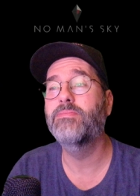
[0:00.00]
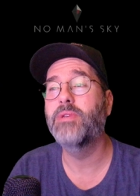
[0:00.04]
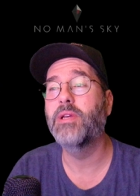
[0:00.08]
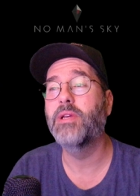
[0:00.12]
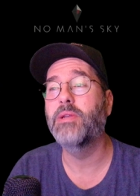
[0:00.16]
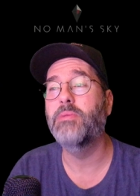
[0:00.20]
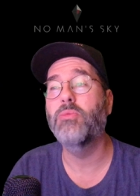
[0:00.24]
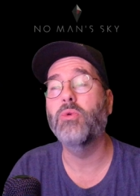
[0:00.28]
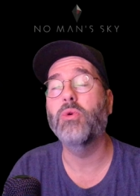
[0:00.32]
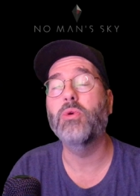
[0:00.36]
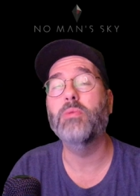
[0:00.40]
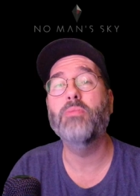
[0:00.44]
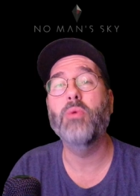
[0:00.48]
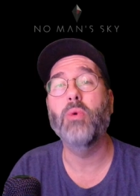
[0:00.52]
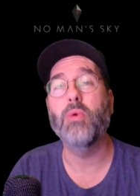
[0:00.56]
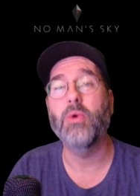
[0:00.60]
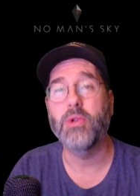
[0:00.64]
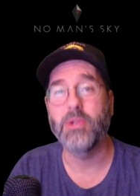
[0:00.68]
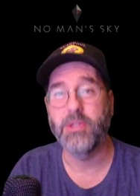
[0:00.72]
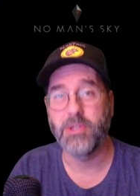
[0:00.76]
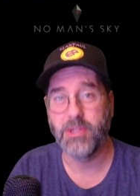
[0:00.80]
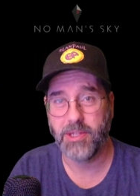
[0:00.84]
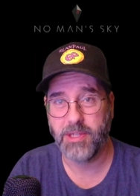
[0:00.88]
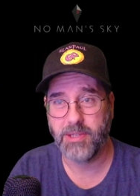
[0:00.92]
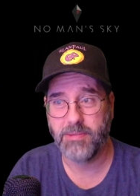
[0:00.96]
and more
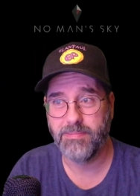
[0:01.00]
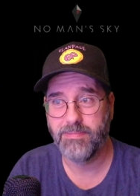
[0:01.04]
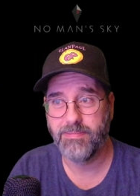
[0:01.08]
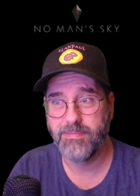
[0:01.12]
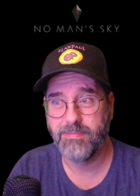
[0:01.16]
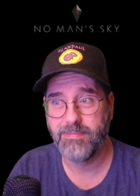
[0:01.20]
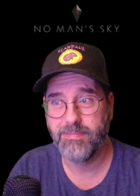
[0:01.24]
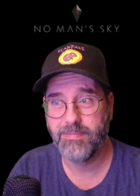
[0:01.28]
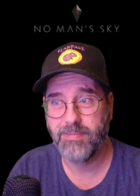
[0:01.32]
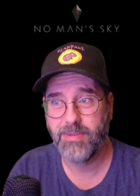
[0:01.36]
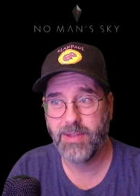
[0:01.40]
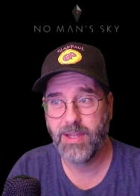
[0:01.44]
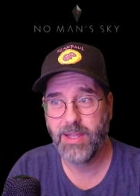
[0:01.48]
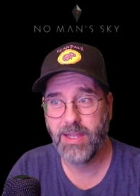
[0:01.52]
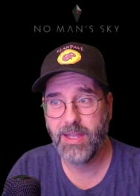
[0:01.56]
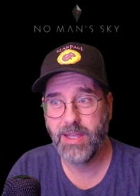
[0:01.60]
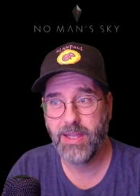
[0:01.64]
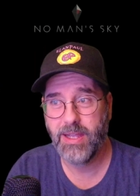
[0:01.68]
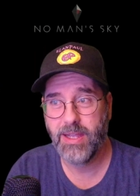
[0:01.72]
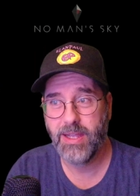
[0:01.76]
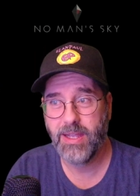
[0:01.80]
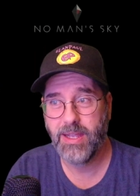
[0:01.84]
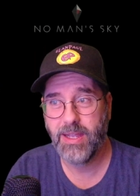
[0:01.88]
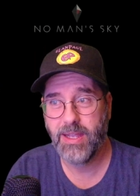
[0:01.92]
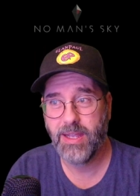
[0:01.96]
importantly,
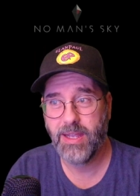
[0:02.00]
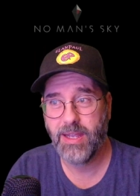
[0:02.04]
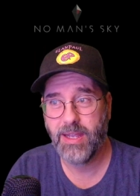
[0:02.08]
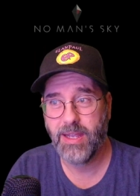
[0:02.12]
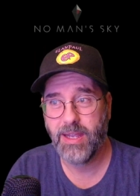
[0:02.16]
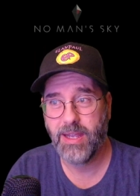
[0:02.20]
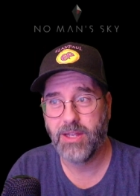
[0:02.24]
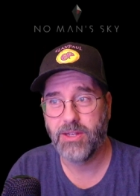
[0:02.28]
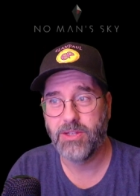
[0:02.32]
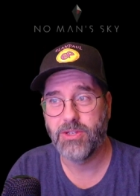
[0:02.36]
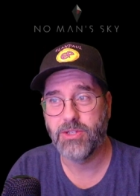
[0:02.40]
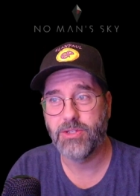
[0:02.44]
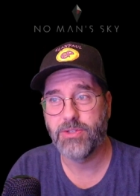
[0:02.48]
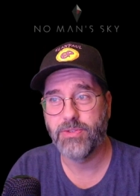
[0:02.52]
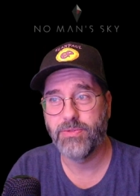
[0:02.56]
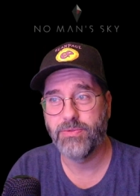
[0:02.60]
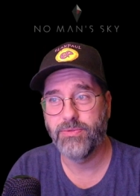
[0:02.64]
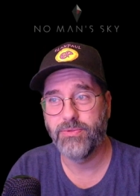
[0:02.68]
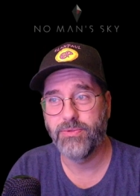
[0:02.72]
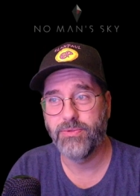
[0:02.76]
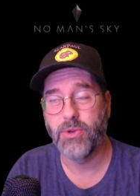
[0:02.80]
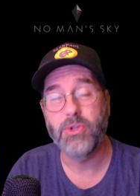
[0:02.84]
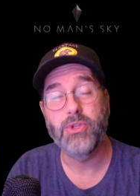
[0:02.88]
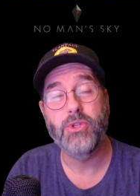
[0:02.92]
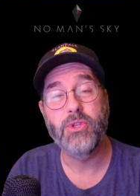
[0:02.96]
it is
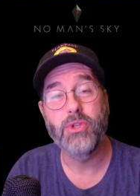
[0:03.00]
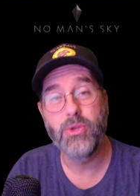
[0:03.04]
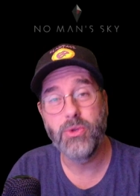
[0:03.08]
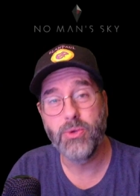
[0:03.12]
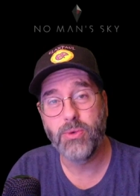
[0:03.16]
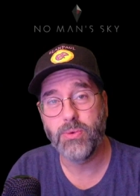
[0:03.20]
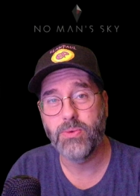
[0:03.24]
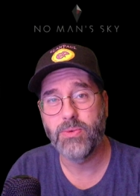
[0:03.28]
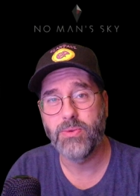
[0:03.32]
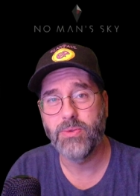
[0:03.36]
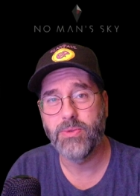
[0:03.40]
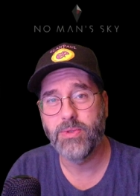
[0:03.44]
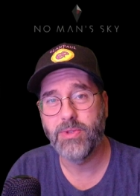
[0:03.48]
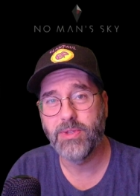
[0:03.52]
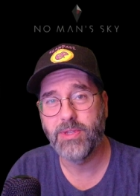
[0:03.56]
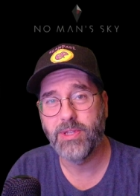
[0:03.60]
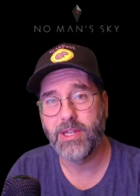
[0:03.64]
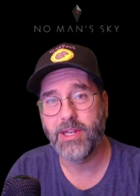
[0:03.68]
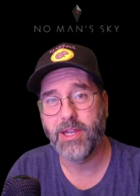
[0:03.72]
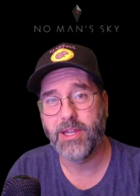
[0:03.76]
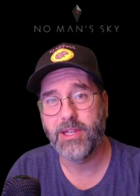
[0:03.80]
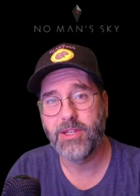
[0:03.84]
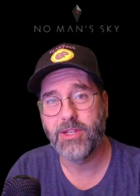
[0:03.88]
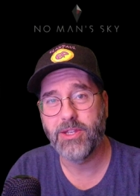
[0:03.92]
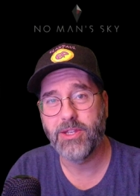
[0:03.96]
for you
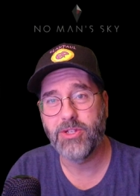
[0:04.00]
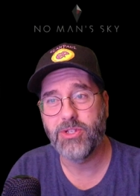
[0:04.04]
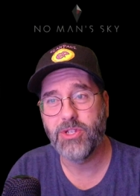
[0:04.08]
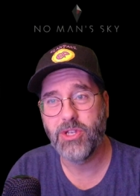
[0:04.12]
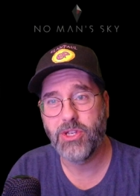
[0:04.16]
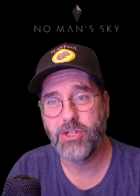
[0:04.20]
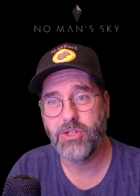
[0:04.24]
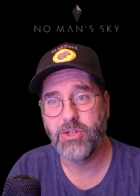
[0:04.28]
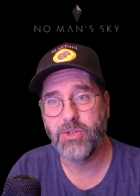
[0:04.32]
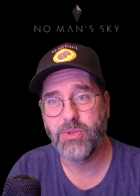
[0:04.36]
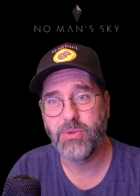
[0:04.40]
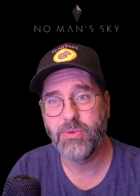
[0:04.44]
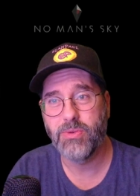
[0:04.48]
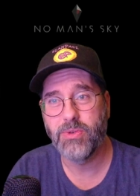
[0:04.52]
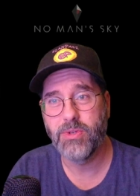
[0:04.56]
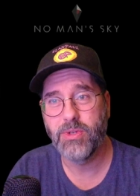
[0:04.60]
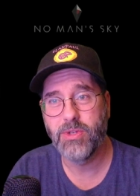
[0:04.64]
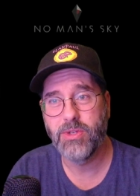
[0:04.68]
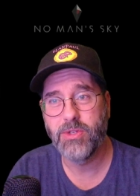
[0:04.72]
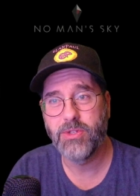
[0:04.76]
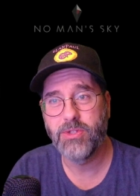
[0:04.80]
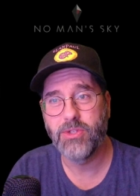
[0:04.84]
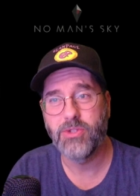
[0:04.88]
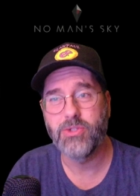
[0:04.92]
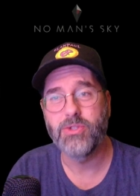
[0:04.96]
that I continue
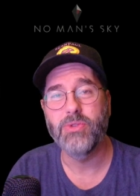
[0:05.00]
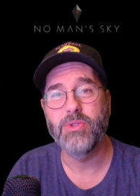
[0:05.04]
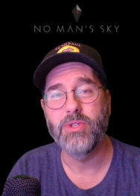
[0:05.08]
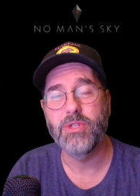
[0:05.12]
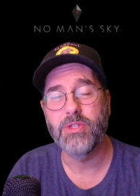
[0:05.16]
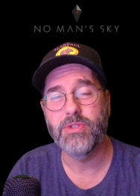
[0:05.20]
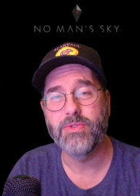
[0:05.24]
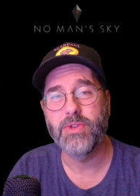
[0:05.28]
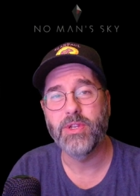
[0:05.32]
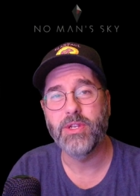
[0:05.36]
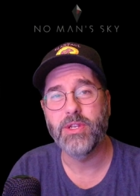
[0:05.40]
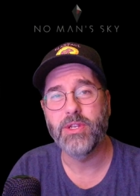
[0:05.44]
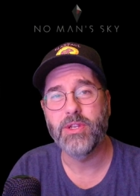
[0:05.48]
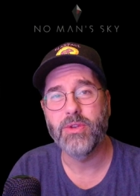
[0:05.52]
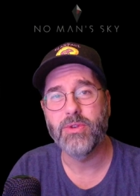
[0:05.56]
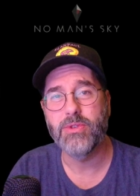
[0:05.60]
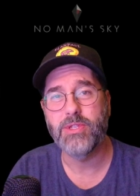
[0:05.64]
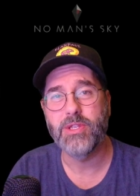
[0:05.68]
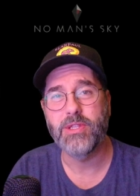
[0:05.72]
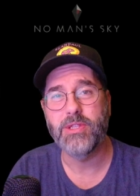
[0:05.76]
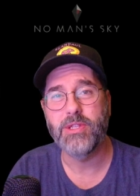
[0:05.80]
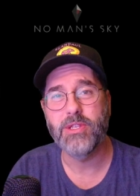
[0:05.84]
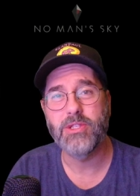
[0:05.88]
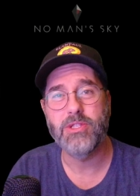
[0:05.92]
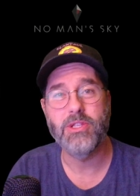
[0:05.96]
to do these videos
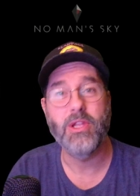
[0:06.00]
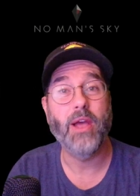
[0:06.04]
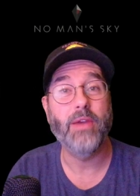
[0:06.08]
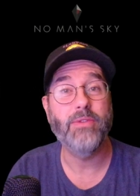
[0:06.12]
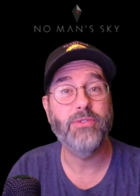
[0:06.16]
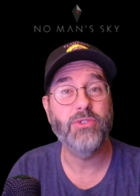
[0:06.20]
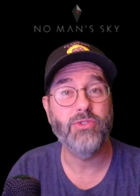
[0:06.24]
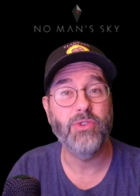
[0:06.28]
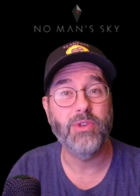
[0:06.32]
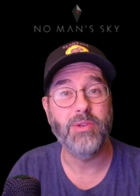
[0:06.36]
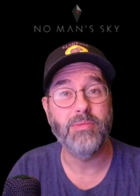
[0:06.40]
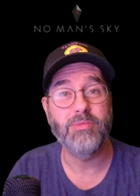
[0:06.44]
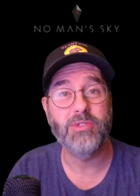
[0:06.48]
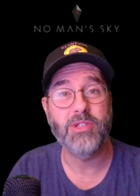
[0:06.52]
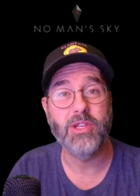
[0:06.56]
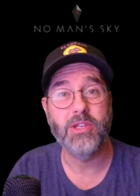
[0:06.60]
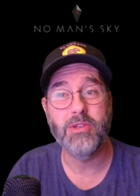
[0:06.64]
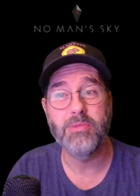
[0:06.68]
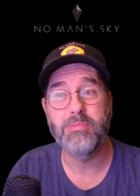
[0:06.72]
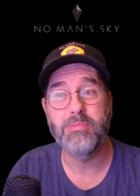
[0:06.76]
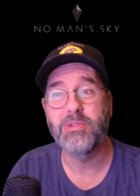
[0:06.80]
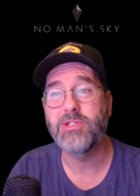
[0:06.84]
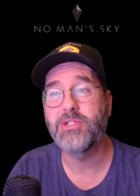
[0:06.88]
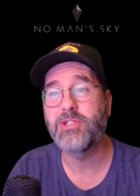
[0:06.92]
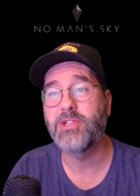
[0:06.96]
and these live streams that
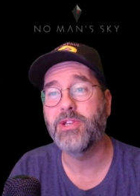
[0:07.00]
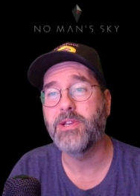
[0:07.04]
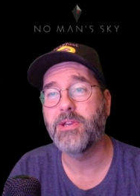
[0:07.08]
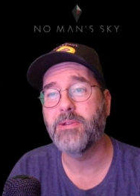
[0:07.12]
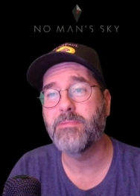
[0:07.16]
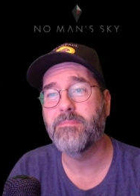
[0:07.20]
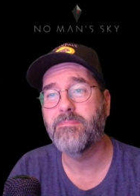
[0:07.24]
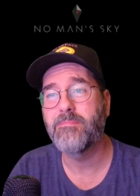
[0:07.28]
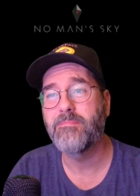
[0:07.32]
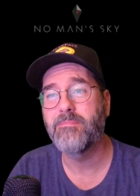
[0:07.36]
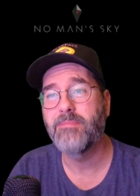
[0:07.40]
you've been seeing.